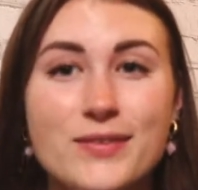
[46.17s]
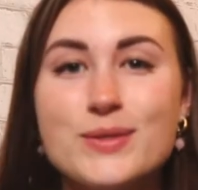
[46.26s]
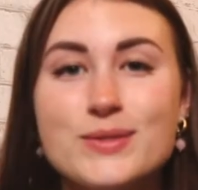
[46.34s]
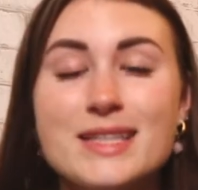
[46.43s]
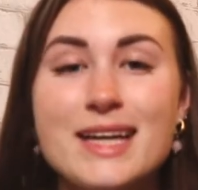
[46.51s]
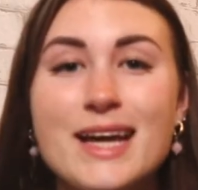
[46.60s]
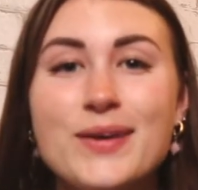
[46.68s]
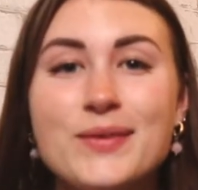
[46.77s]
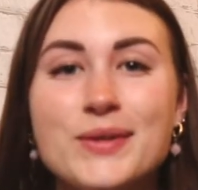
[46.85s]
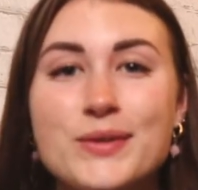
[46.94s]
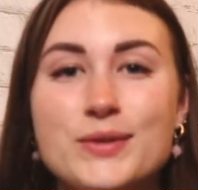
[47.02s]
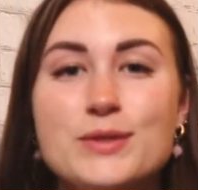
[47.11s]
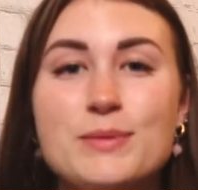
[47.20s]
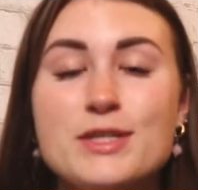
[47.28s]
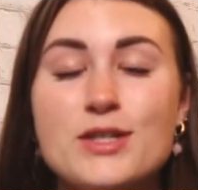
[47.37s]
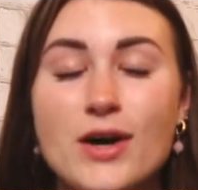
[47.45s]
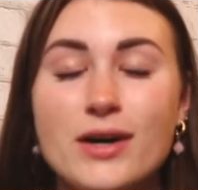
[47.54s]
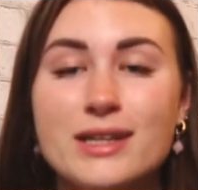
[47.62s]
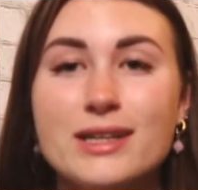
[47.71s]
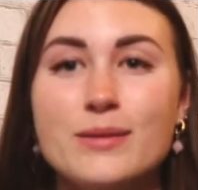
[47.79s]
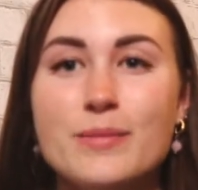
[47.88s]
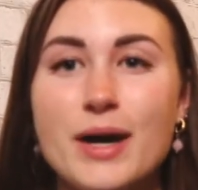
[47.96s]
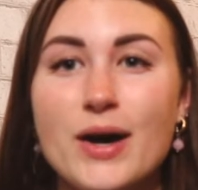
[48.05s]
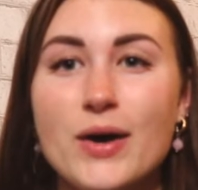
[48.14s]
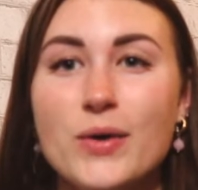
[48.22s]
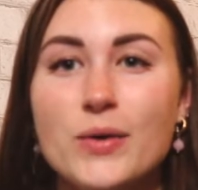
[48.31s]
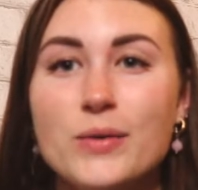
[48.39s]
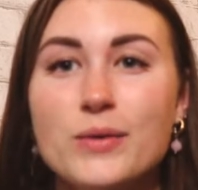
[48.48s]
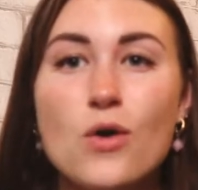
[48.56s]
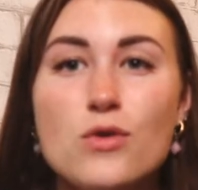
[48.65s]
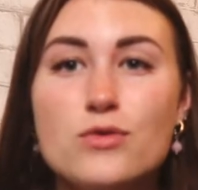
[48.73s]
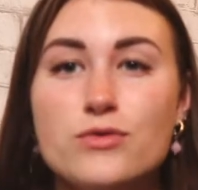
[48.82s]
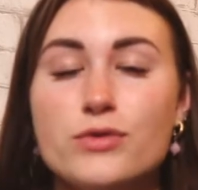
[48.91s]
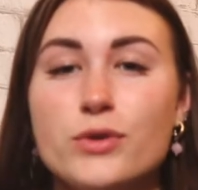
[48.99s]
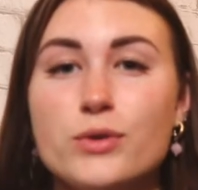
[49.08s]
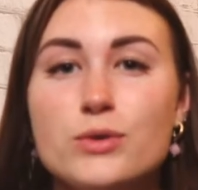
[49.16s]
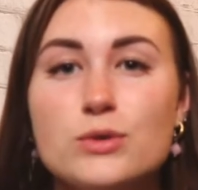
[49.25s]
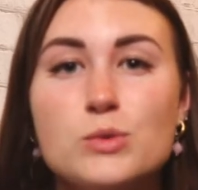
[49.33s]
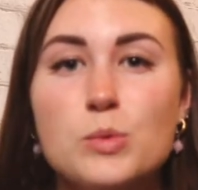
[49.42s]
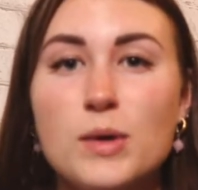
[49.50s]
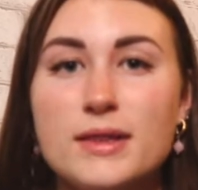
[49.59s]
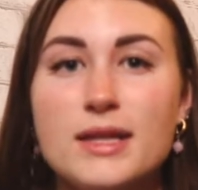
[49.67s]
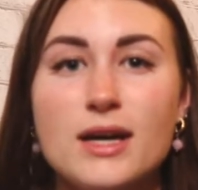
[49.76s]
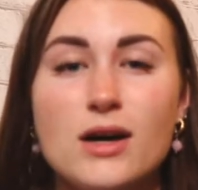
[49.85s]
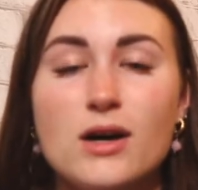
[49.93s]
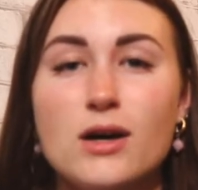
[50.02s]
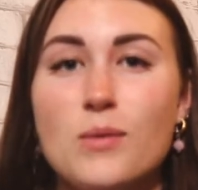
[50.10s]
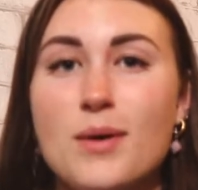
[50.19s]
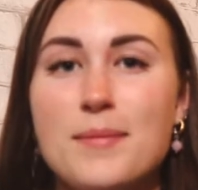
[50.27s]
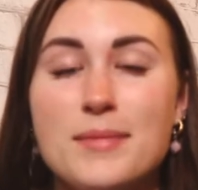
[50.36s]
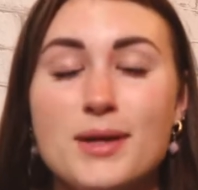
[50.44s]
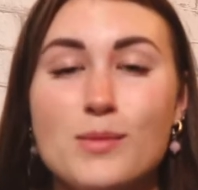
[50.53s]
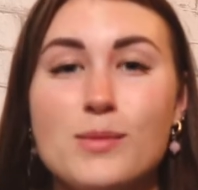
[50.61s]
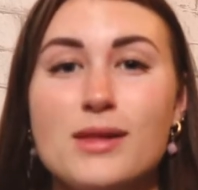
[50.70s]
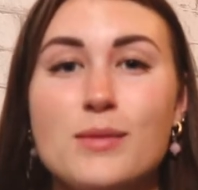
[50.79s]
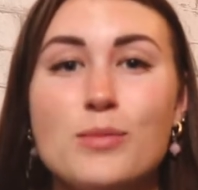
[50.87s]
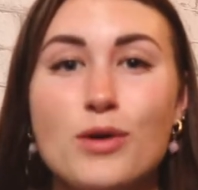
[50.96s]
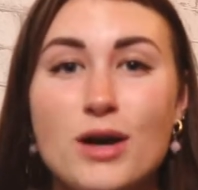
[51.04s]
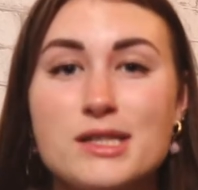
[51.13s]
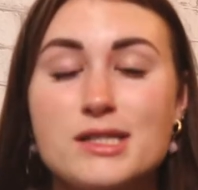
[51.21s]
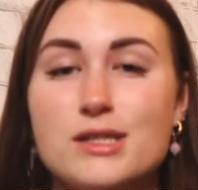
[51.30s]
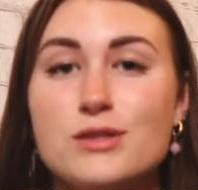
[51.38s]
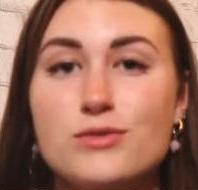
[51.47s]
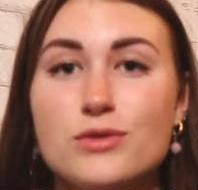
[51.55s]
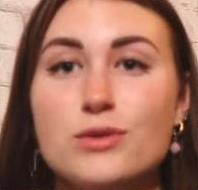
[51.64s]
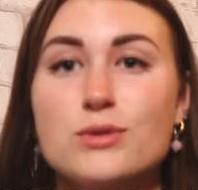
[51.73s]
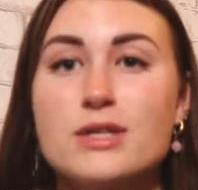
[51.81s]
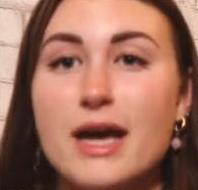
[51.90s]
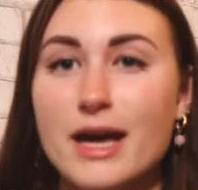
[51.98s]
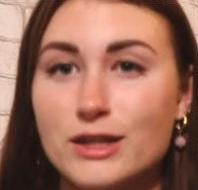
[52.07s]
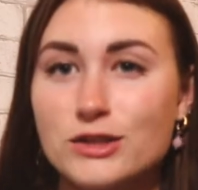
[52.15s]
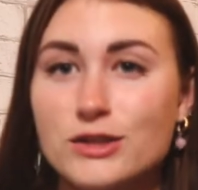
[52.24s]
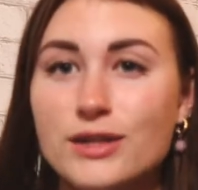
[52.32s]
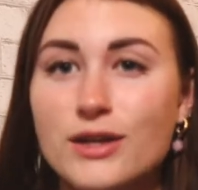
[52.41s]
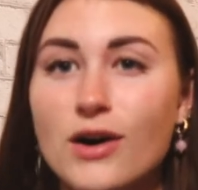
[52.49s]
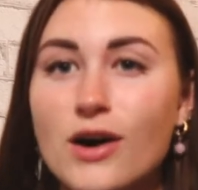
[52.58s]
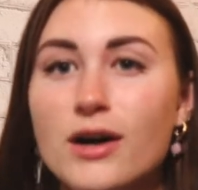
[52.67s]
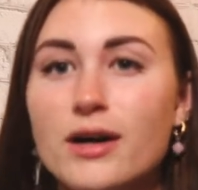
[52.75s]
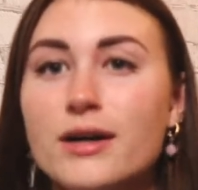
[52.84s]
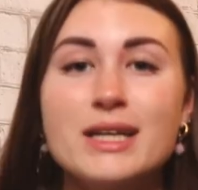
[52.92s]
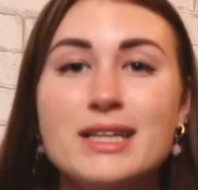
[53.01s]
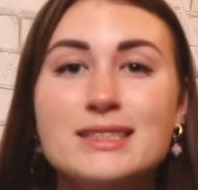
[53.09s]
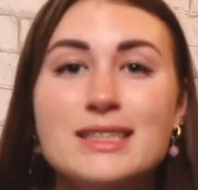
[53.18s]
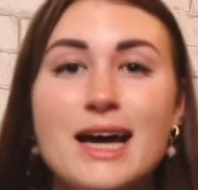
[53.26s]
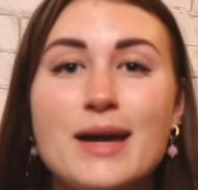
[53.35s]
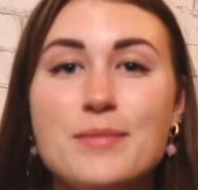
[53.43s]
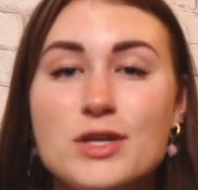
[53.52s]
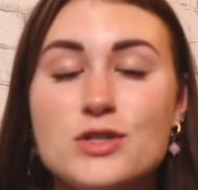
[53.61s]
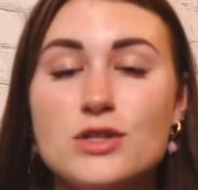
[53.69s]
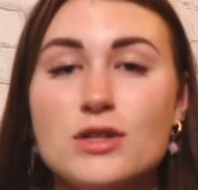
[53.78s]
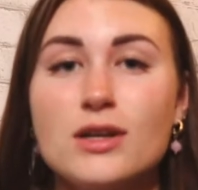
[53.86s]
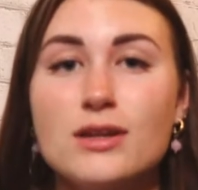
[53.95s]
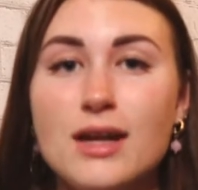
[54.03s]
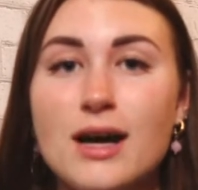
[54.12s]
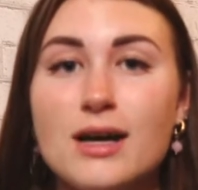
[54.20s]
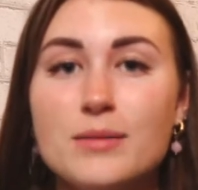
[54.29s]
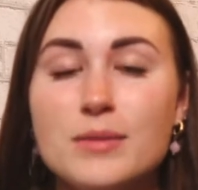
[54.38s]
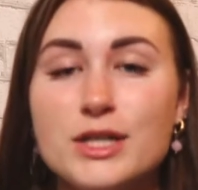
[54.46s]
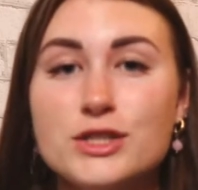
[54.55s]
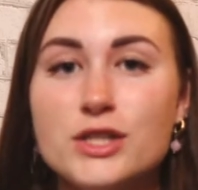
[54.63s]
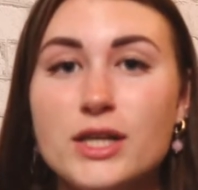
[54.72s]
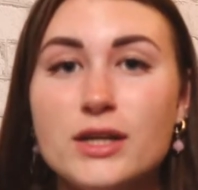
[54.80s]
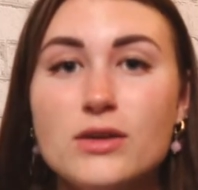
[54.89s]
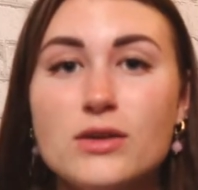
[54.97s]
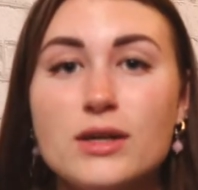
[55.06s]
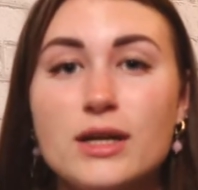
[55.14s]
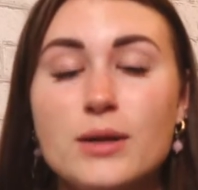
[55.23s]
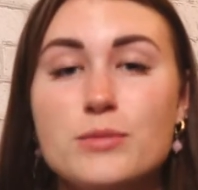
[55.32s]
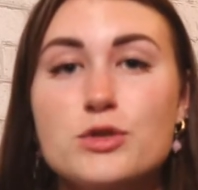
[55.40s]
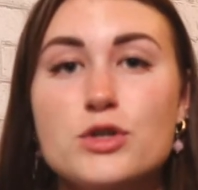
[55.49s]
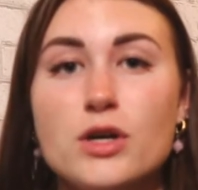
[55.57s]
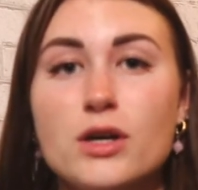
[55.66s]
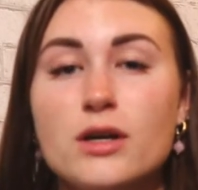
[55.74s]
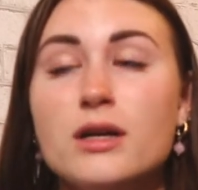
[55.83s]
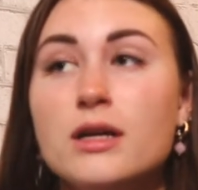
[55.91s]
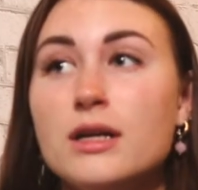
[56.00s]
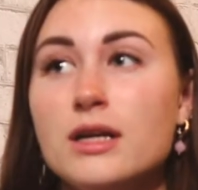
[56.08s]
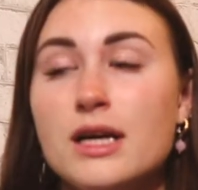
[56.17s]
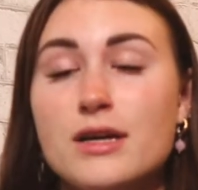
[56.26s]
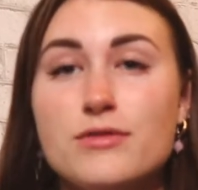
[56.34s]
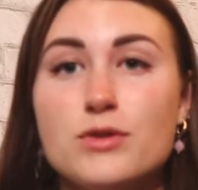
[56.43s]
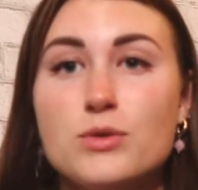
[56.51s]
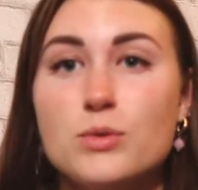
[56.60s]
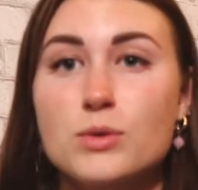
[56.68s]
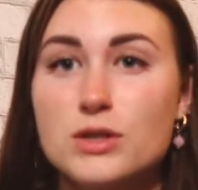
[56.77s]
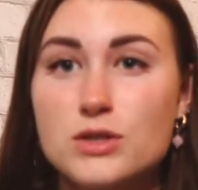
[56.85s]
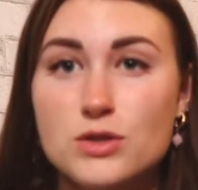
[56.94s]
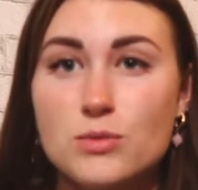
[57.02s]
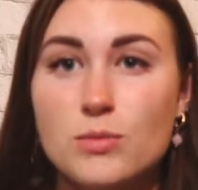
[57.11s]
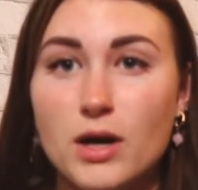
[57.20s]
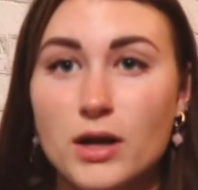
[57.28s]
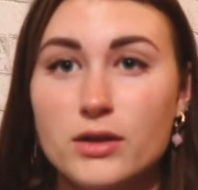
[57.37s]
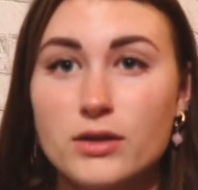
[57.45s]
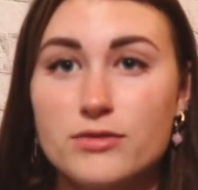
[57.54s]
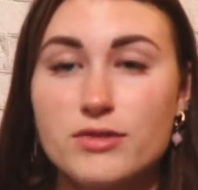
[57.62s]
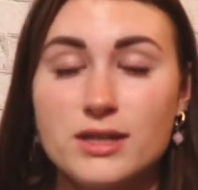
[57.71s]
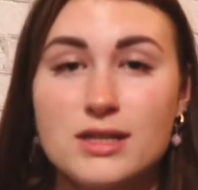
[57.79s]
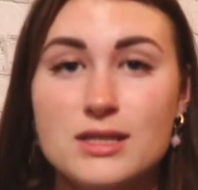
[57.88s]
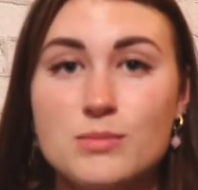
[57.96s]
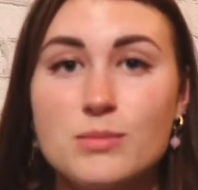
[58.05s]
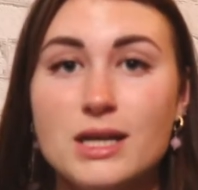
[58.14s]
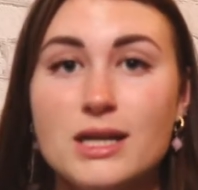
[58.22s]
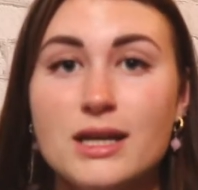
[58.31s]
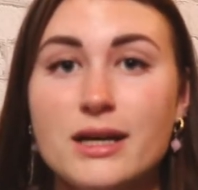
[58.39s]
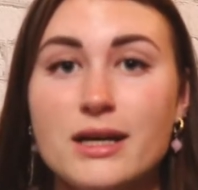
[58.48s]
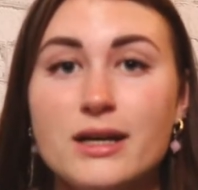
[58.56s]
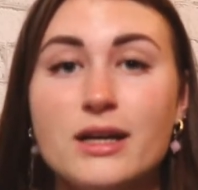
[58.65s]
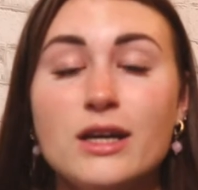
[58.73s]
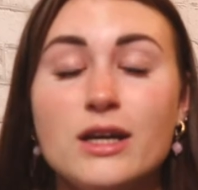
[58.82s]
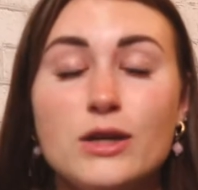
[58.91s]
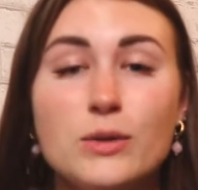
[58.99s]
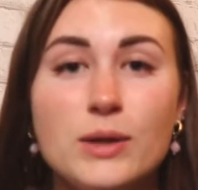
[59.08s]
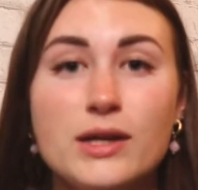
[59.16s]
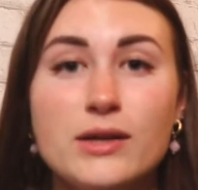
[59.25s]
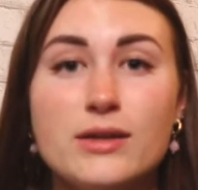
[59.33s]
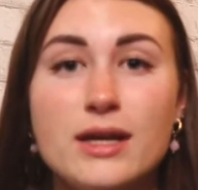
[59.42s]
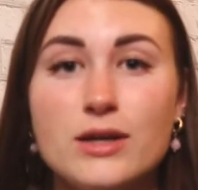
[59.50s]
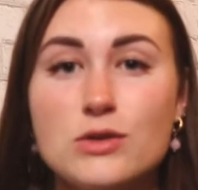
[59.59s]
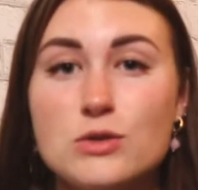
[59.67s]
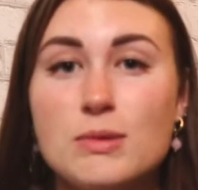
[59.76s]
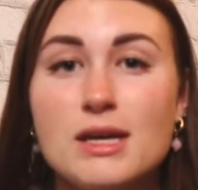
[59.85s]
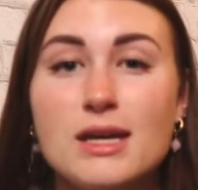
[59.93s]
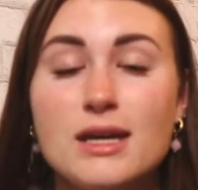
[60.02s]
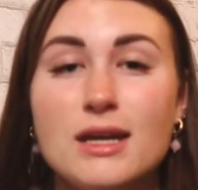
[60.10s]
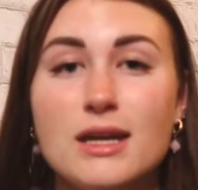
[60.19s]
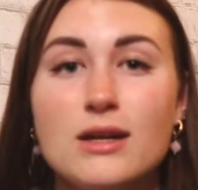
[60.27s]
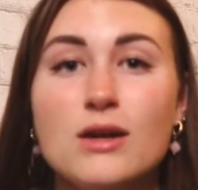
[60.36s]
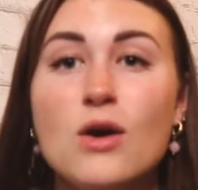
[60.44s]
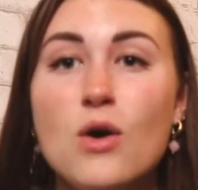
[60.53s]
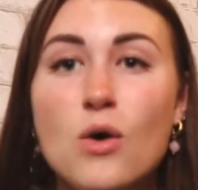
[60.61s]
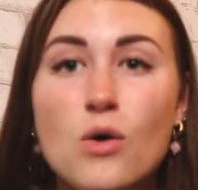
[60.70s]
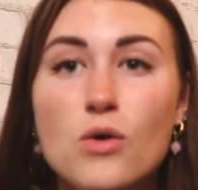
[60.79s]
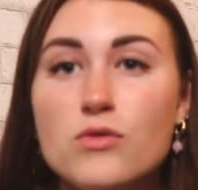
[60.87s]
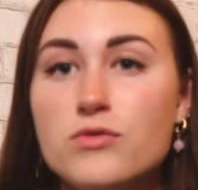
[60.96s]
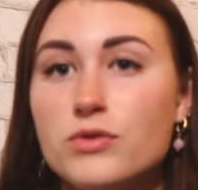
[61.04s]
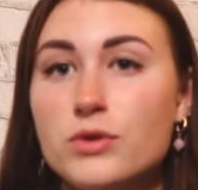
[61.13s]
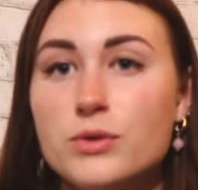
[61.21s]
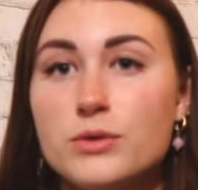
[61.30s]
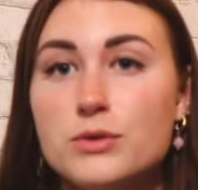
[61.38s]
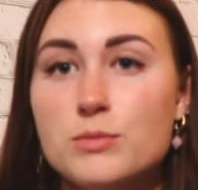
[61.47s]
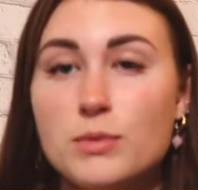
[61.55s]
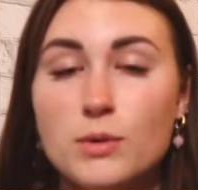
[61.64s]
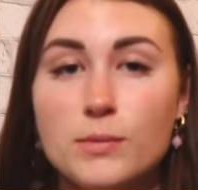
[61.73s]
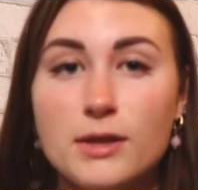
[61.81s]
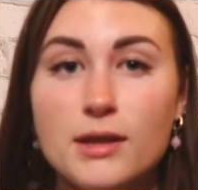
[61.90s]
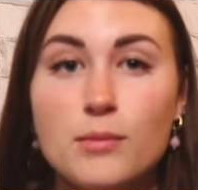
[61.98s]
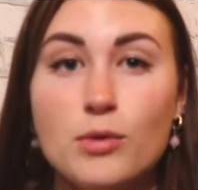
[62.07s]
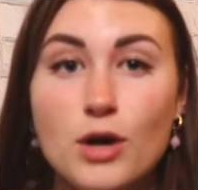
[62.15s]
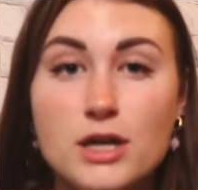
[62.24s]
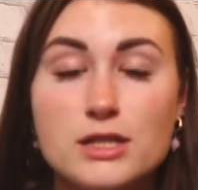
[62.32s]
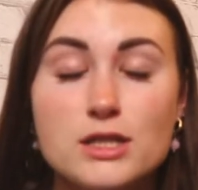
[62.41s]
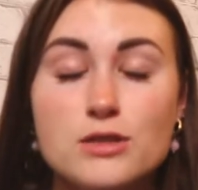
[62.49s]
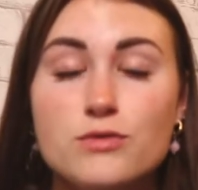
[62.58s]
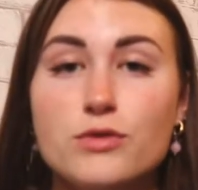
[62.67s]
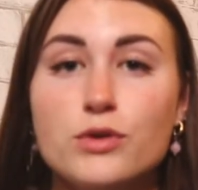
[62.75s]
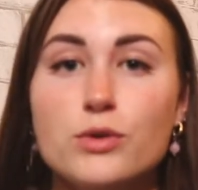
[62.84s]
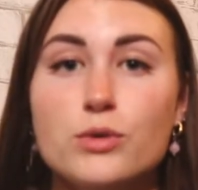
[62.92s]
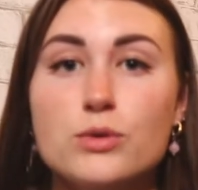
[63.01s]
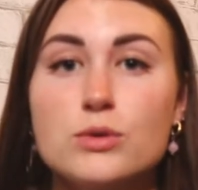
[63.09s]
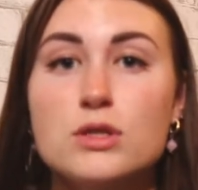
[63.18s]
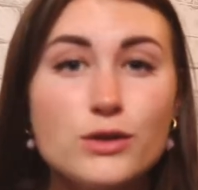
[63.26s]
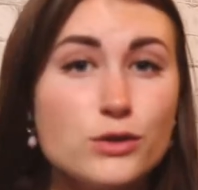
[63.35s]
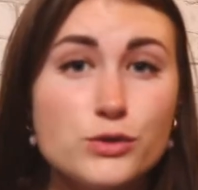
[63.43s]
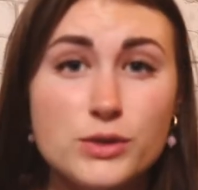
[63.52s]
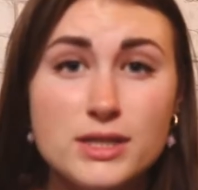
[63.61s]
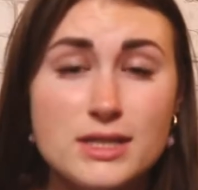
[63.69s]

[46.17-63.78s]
So today we're going to be talking about whole foods, what they are, what minimally processed foods actually are, because I mention a lot on my channel, and I'm sure if you consume other fitness media, you hear that you should be eating whole foods, minimally processed foods, nutrient